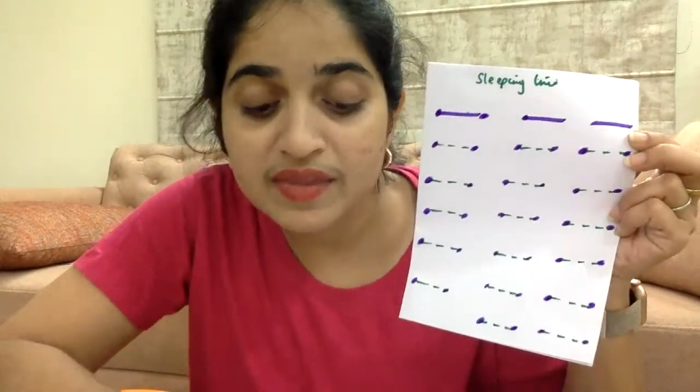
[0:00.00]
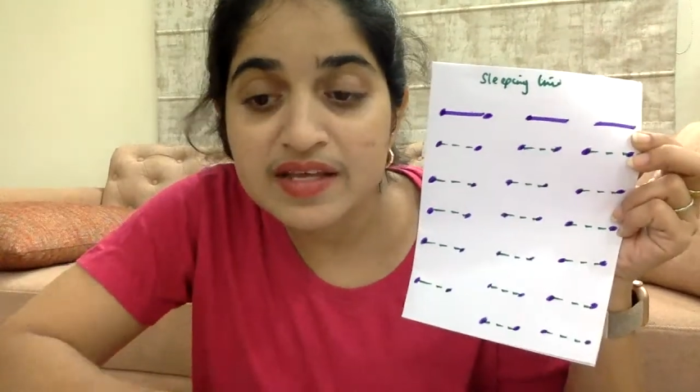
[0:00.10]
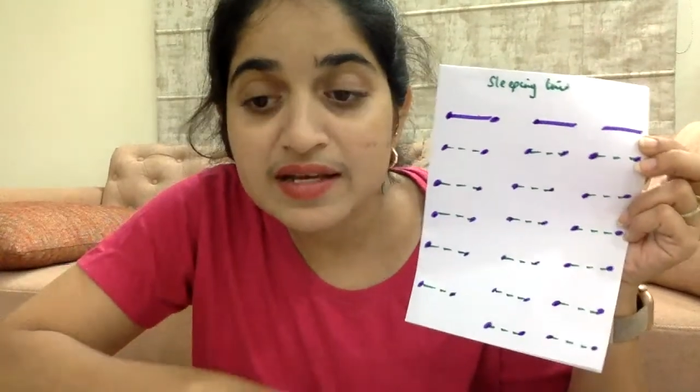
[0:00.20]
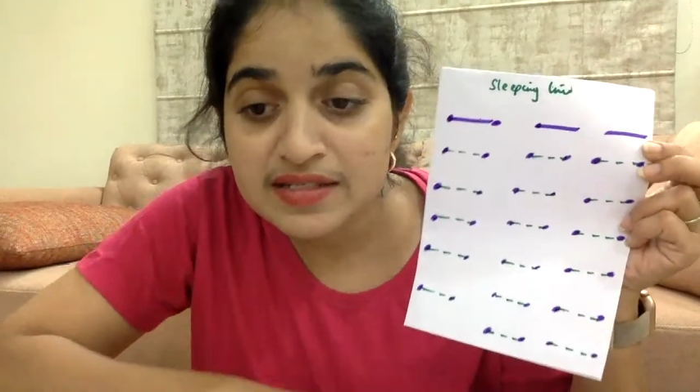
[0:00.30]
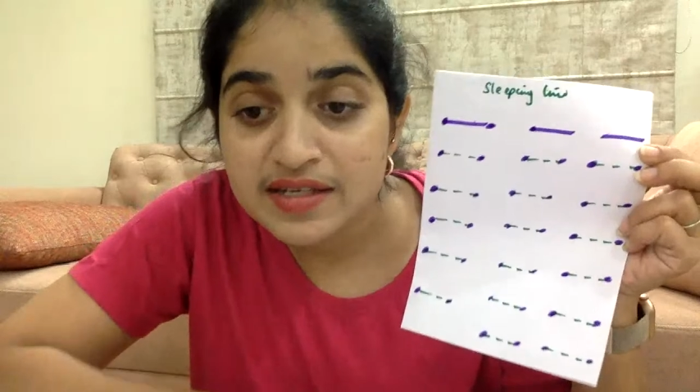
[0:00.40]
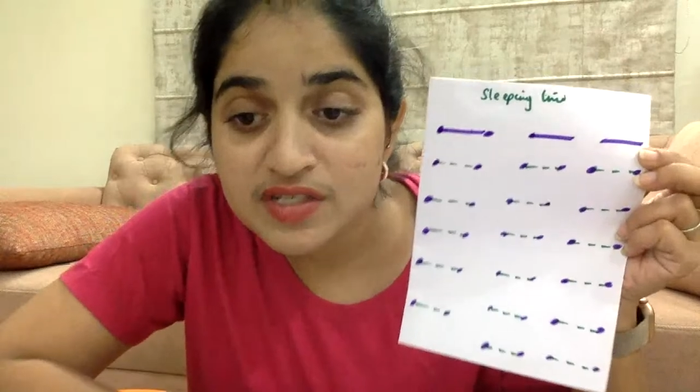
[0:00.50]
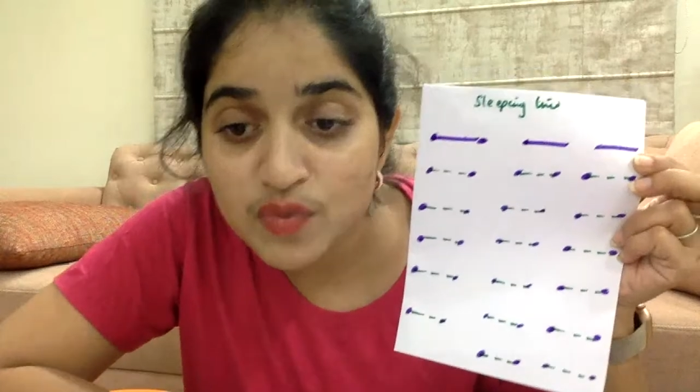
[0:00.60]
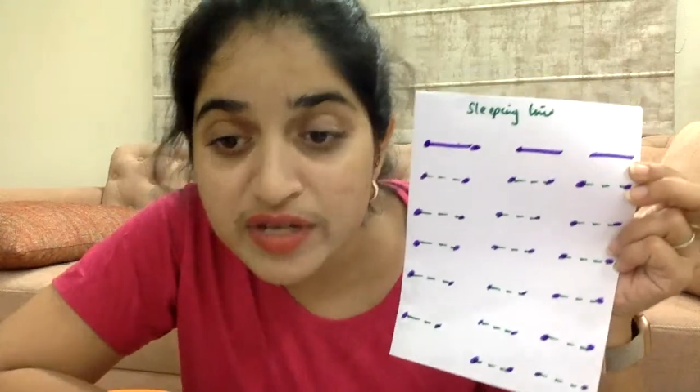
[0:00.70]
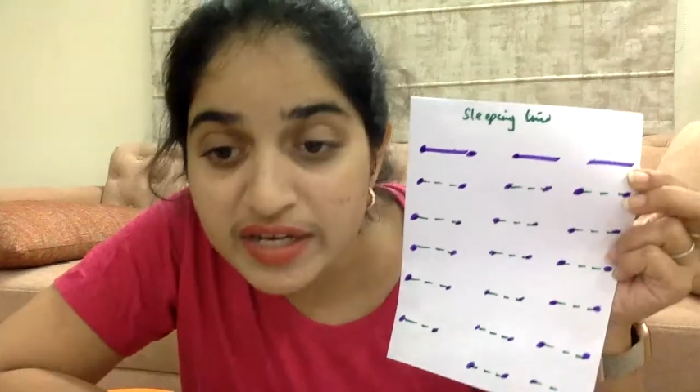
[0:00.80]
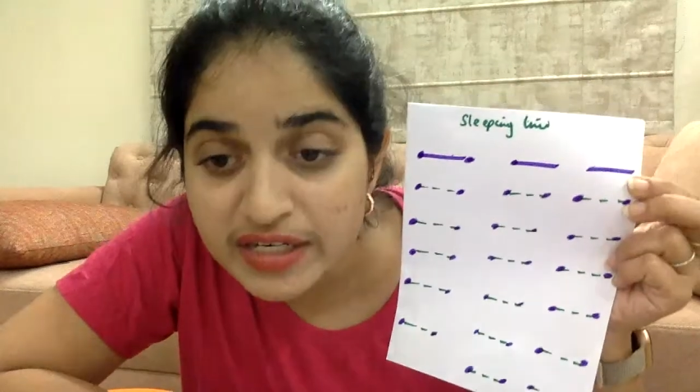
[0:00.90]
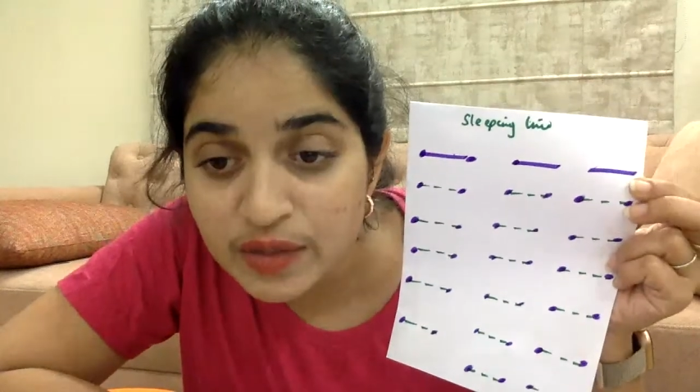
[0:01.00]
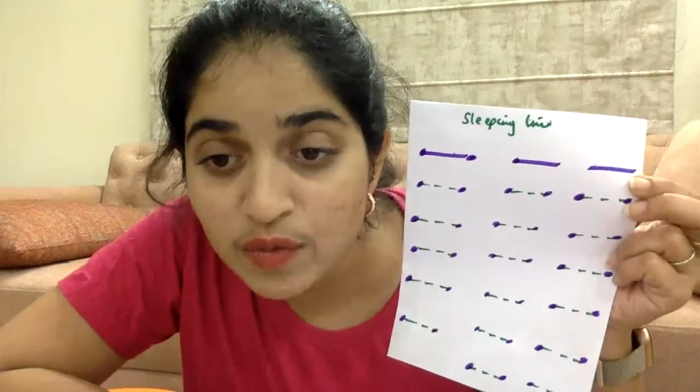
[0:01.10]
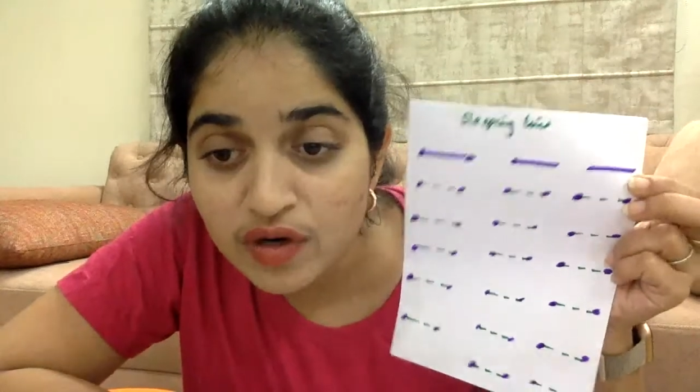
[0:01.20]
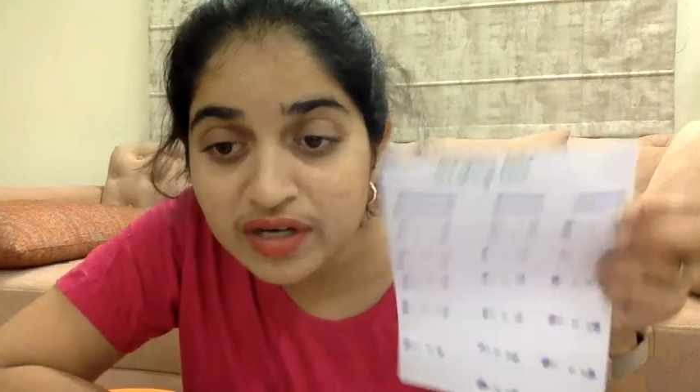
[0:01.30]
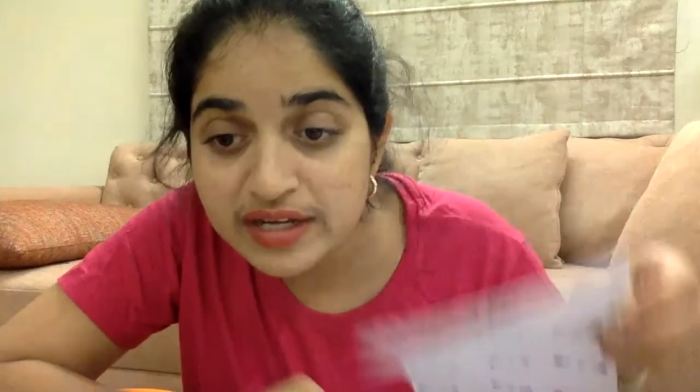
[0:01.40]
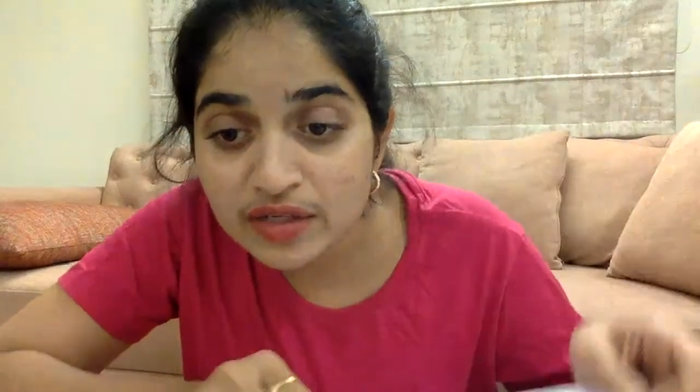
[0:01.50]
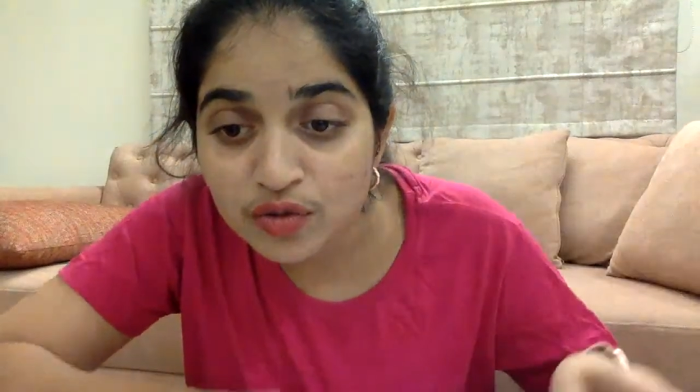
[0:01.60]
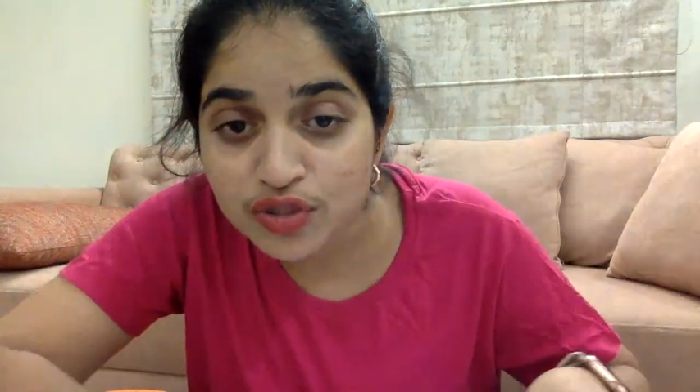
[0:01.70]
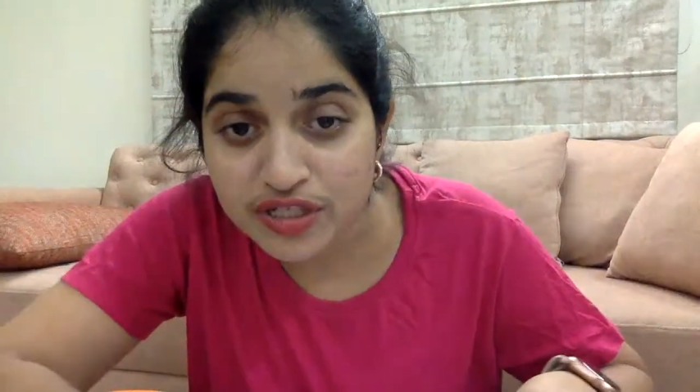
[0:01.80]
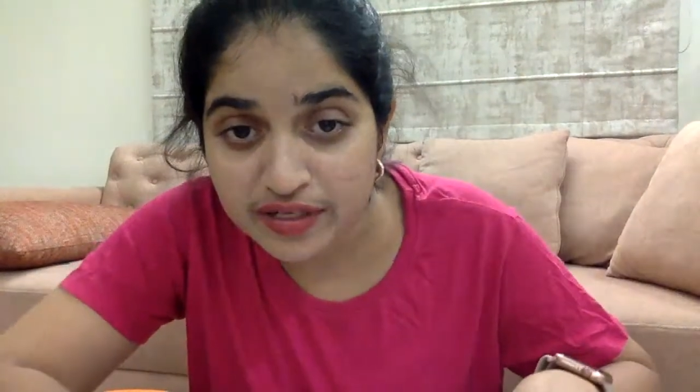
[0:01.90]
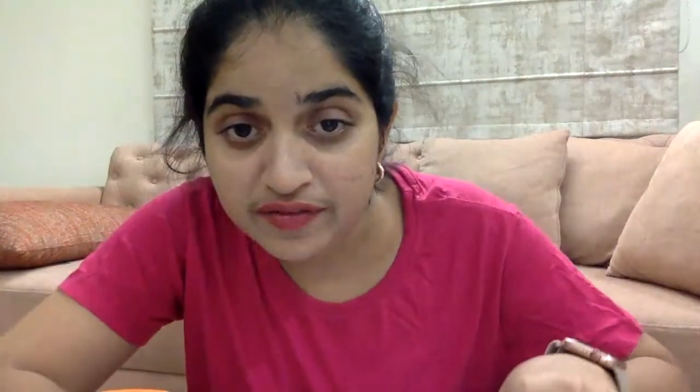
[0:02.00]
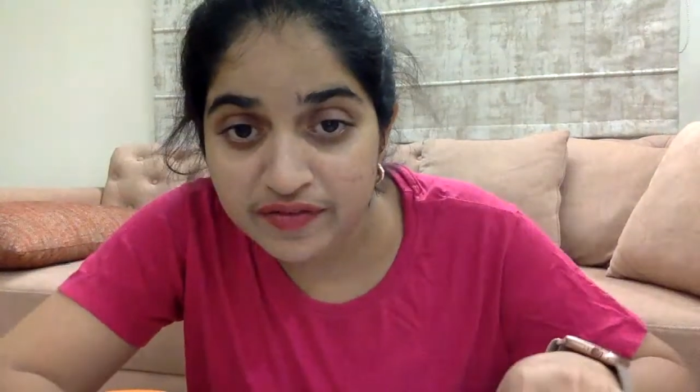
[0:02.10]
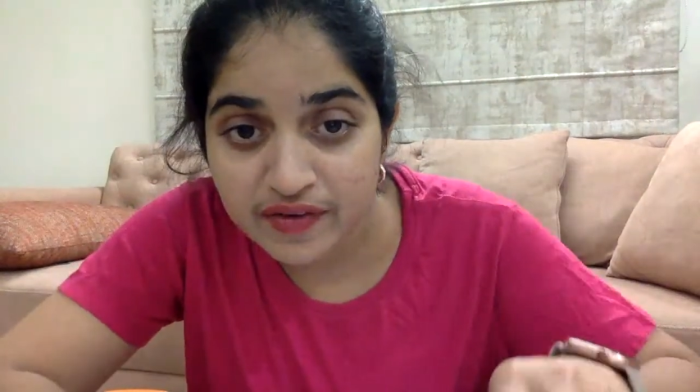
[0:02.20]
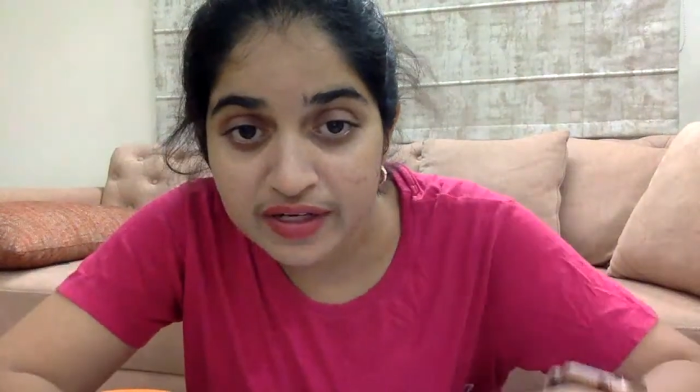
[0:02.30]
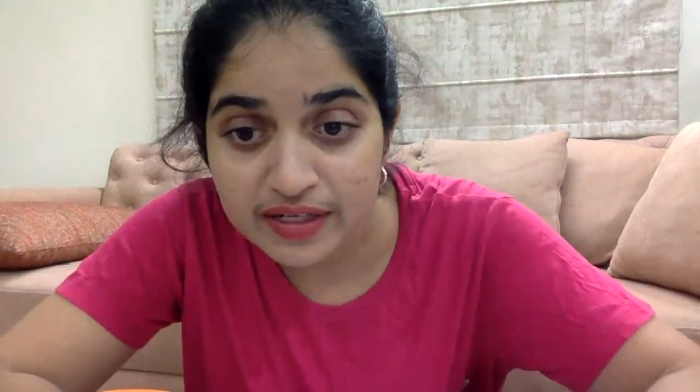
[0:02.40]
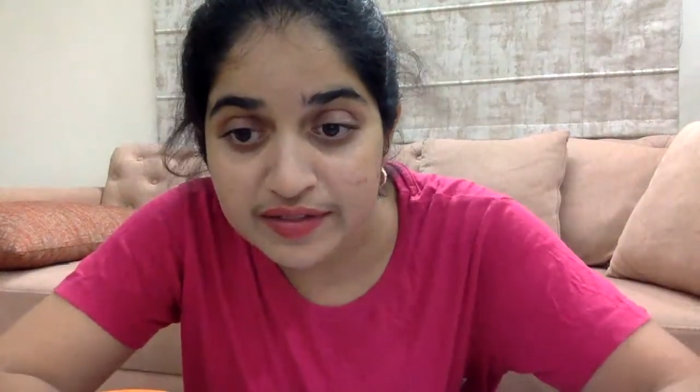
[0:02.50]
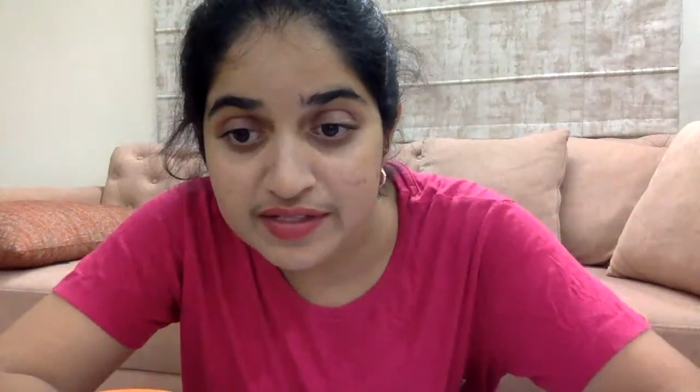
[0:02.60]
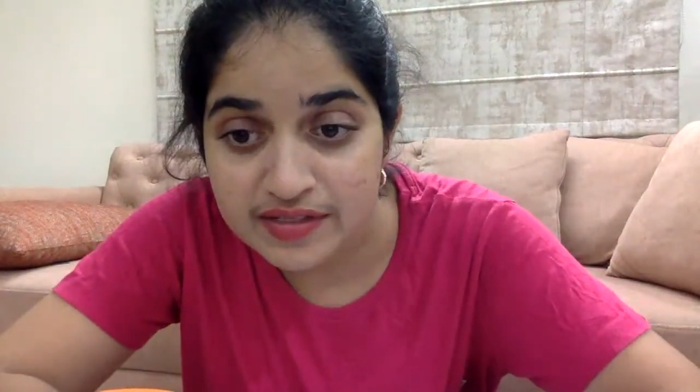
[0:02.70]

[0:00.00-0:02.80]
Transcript: yes, we can give online coaching for kids.